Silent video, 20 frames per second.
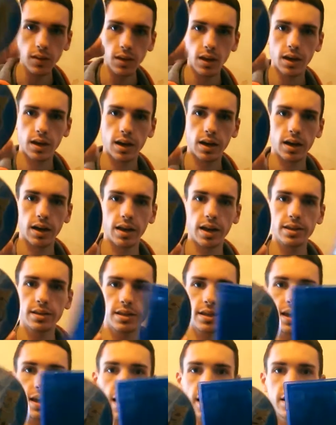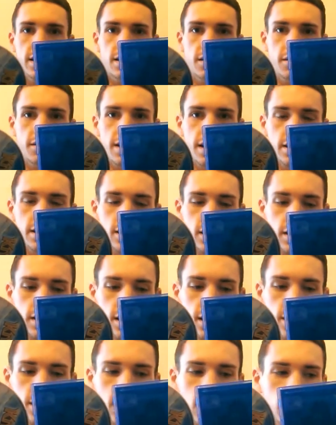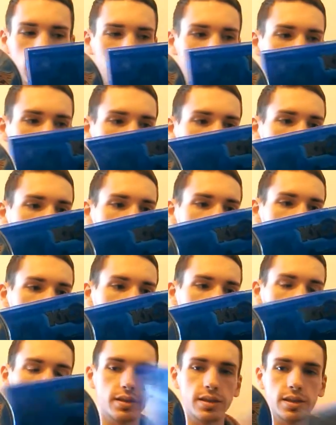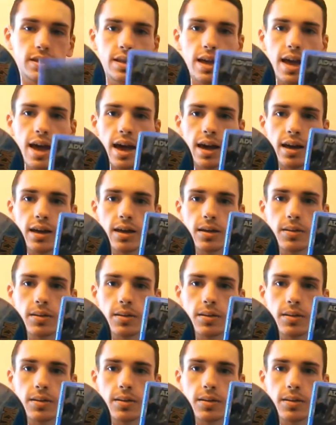that's the case, that's the disc, and this is Knack.